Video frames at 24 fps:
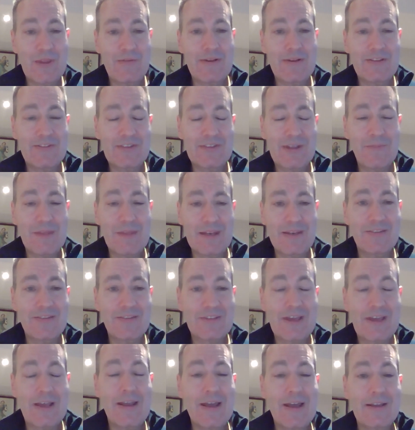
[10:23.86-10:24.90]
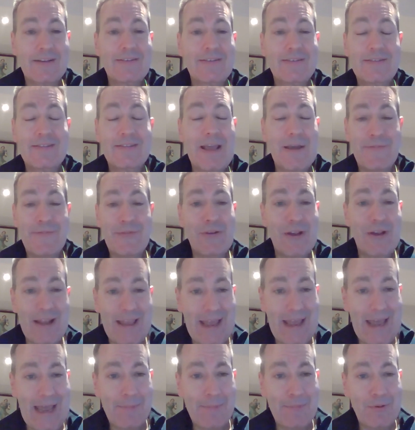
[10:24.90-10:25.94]
something that's going to definitely
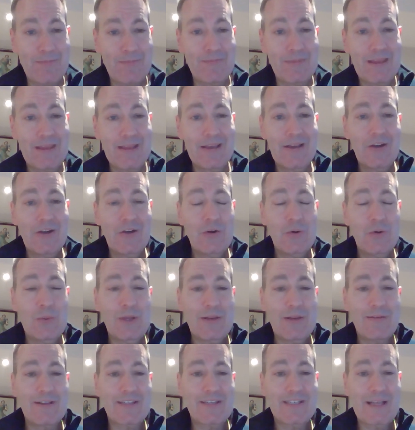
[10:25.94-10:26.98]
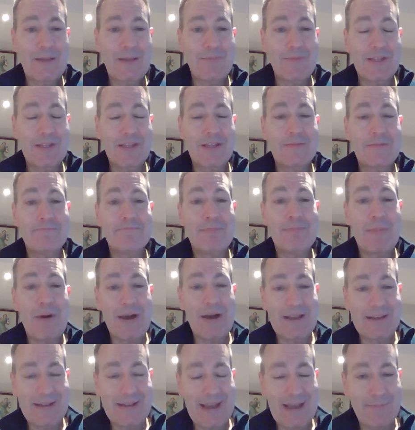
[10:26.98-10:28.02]
happen, or whether it's something that
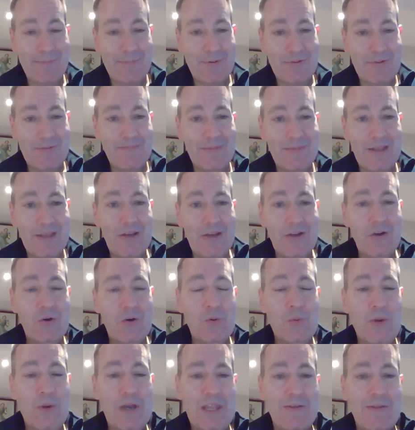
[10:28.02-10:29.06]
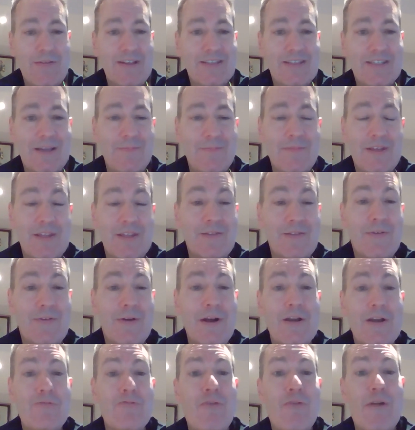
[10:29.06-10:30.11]
might happen, or whether it's something that
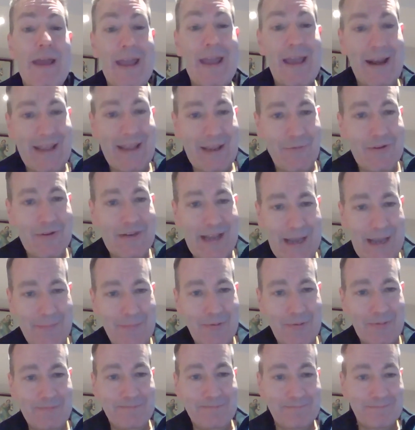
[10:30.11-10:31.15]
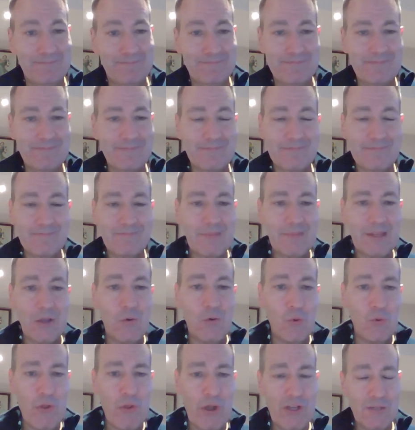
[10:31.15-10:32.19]
very rarely would happen.
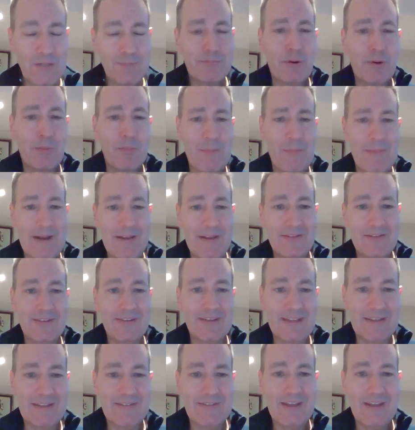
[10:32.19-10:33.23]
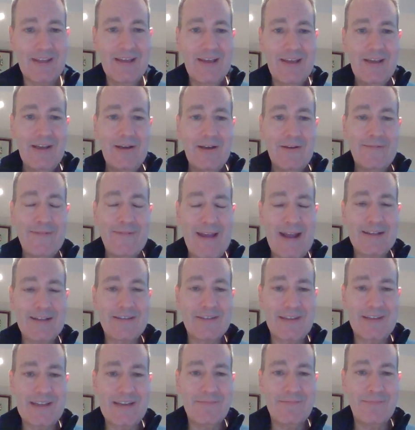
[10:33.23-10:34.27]
All those probabilities are
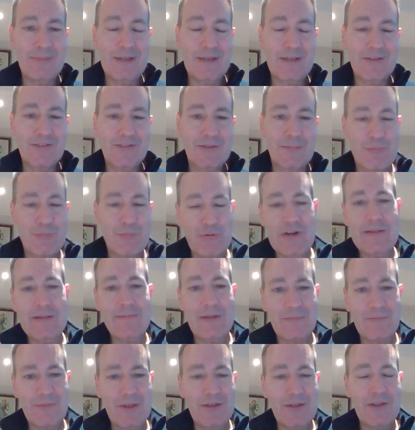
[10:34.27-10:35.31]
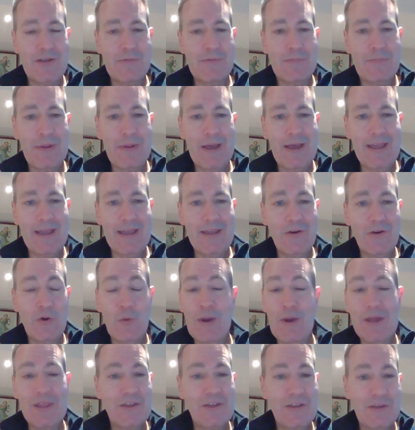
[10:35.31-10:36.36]
factored in because the premium that you pay, or
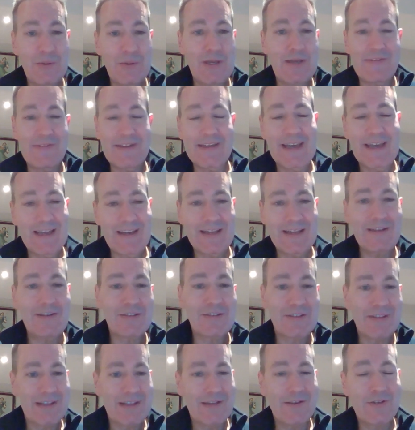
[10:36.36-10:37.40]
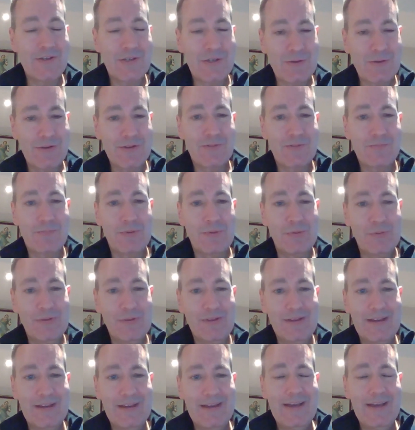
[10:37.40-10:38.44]
whether you even get into the insurance
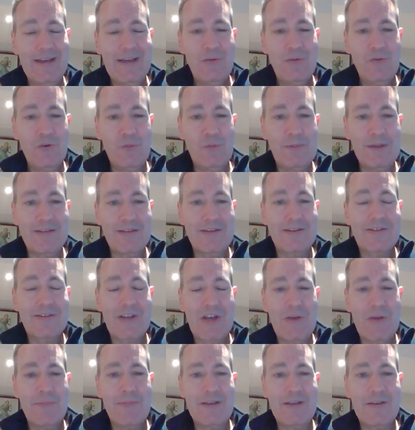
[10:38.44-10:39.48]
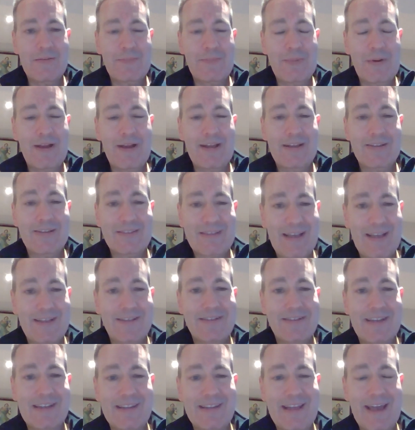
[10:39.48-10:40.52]
pool, will be determined by
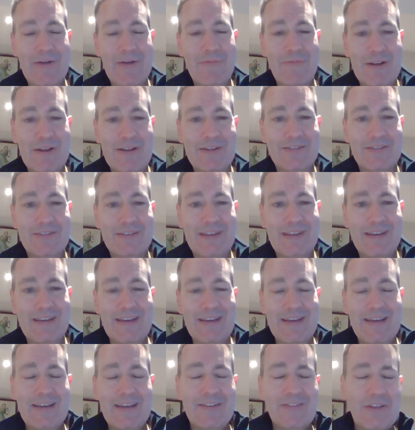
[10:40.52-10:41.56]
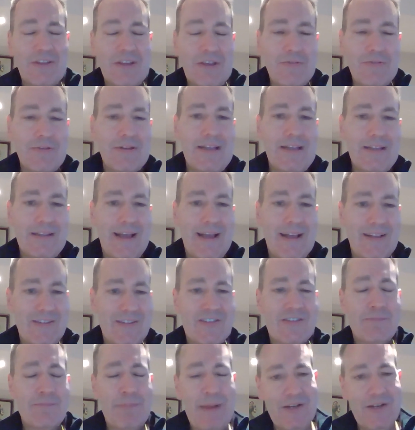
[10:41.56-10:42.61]
assessing that risk. So you need that
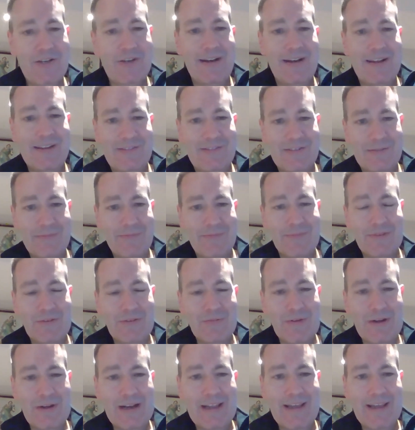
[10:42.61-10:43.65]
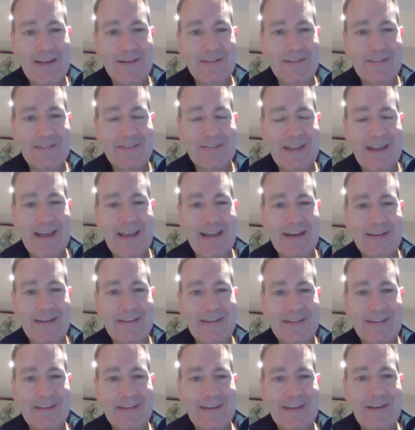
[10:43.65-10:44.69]
specialism to really
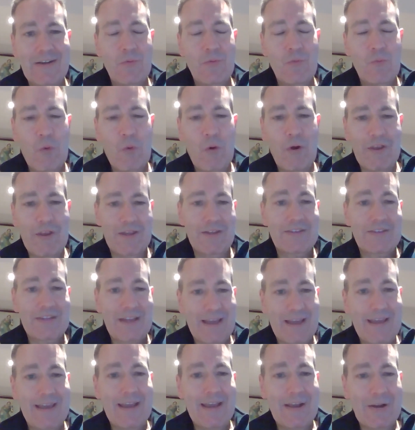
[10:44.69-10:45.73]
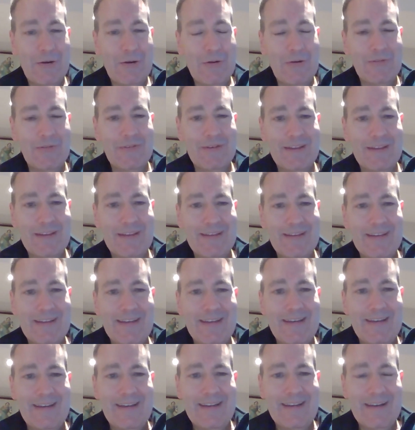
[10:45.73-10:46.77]
understand what you're taking on.
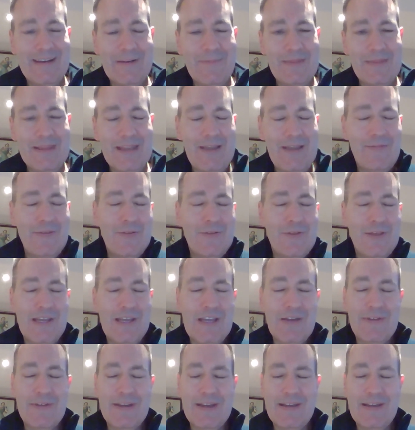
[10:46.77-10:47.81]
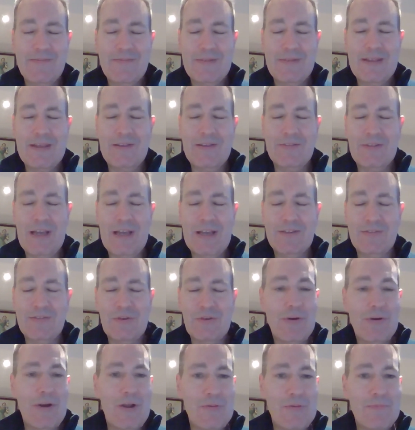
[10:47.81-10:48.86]
If you think of it as
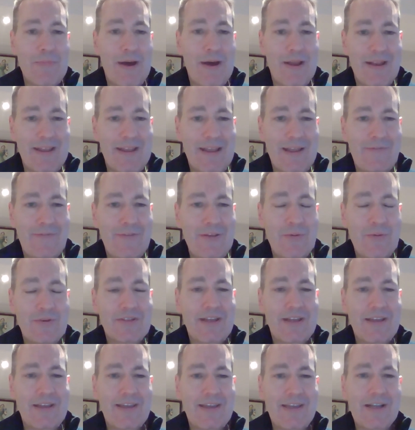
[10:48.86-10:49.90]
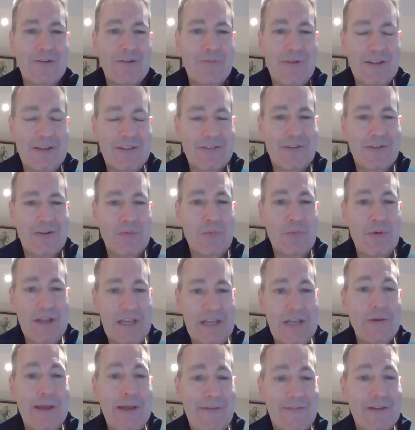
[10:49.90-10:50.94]
your own money, if you were taking a risk on where
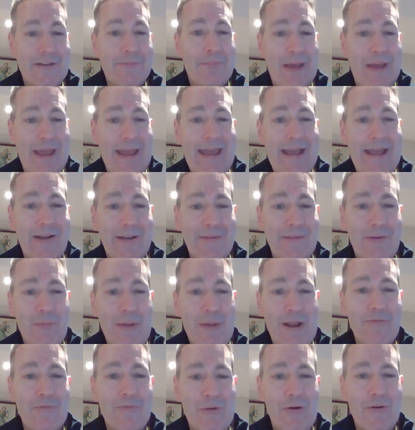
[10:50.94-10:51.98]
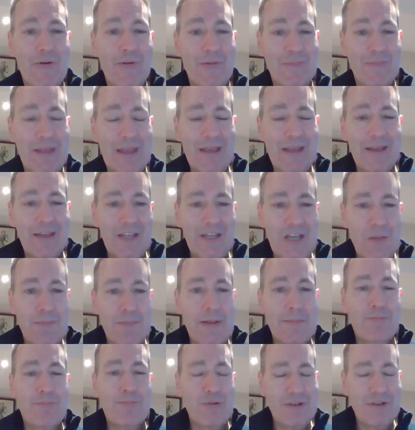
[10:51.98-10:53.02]
you'd have to pay out if it went wrong, you'd
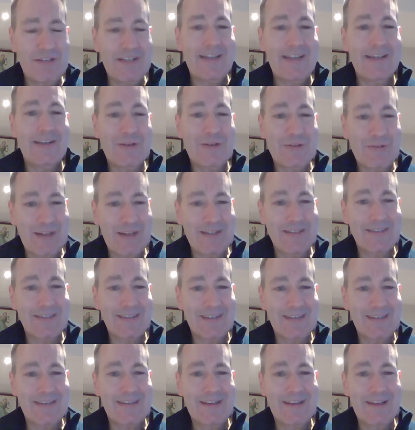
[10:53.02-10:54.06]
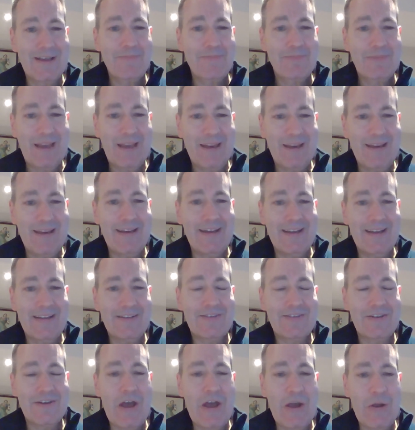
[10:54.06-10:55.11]
be pretty interested
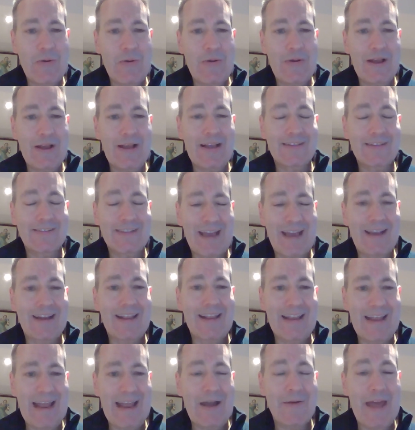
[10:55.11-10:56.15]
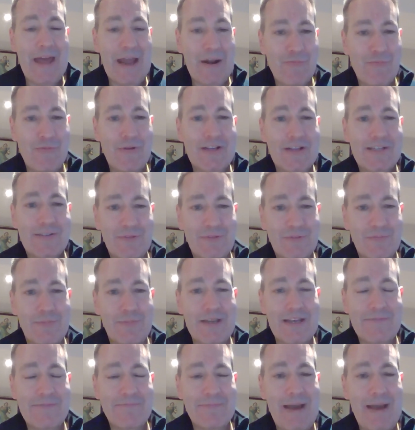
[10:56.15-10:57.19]
to know exactly how that risk was
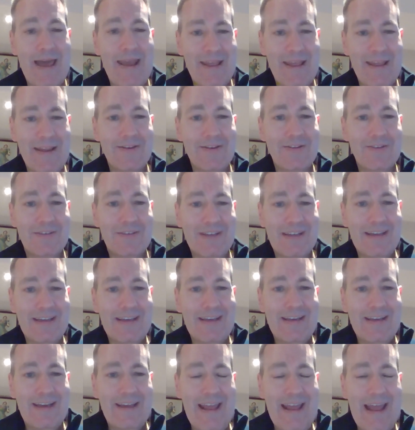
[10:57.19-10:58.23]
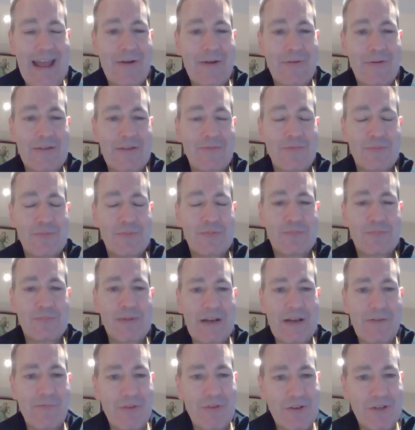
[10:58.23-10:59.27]
being managed and how it was
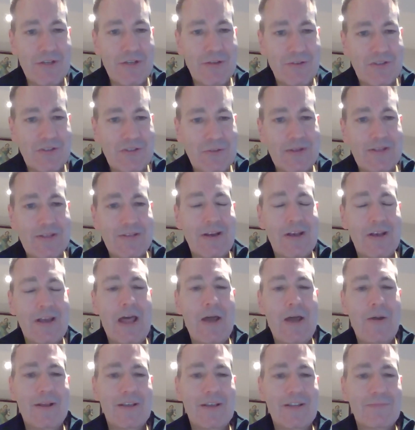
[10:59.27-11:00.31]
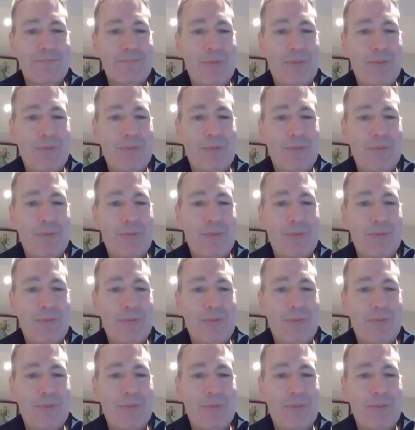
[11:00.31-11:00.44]
being reduced to its lowest